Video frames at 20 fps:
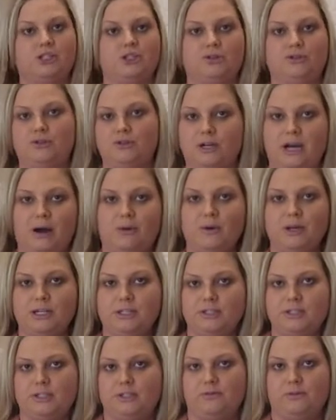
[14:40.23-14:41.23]
You do not wanna
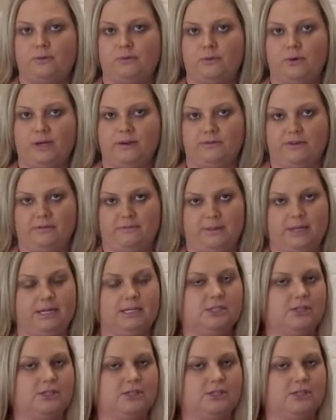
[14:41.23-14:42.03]
do this for 45 minutes.